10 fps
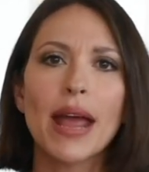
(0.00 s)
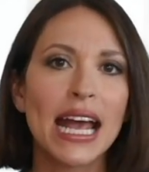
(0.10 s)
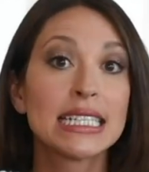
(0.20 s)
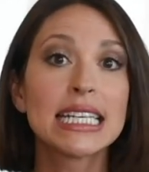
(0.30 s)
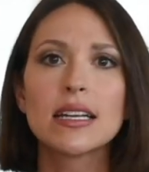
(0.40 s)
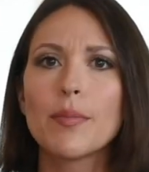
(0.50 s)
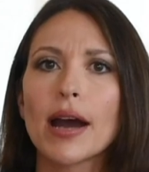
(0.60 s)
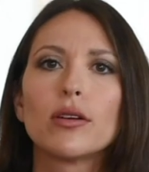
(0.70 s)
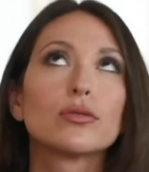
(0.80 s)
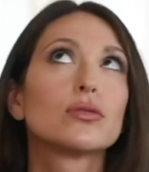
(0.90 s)
bandied
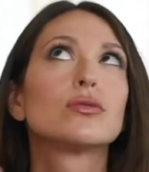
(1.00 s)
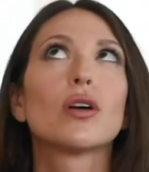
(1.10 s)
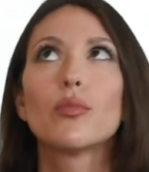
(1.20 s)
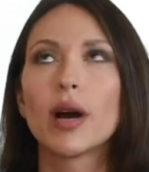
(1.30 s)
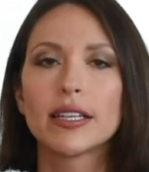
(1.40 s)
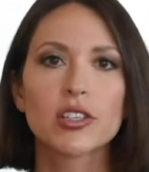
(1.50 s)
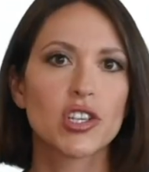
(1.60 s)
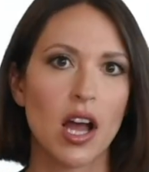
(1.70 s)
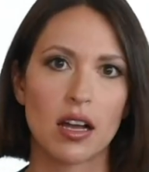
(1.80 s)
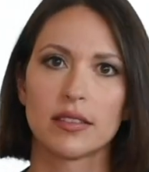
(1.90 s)
about so
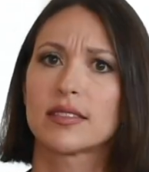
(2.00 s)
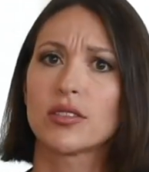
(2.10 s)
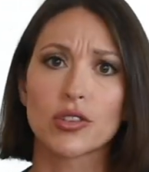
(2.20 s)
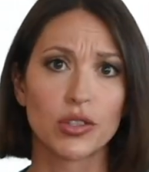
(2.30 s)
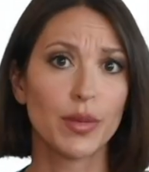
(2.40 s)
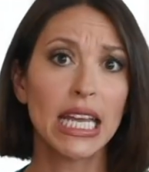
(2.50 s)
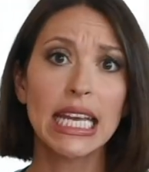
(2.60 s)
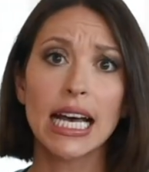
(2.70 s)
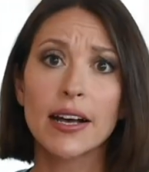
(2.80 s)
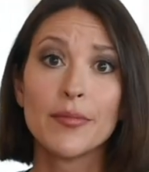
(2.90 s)
much on social
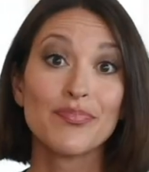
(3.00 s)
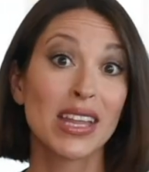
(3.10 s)
media,